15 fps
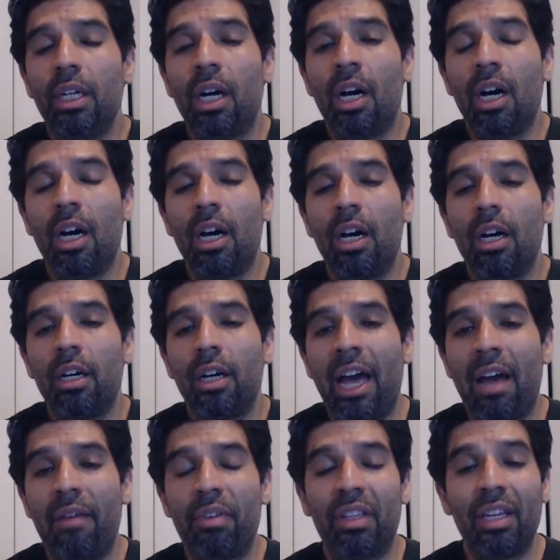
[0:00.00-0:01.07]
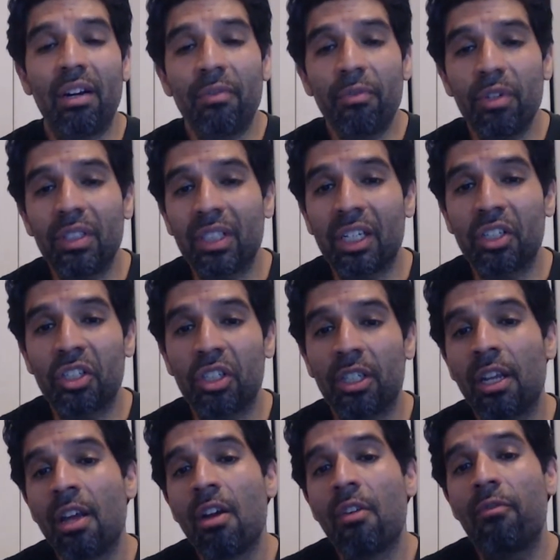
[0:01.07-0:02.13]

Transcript: having their free session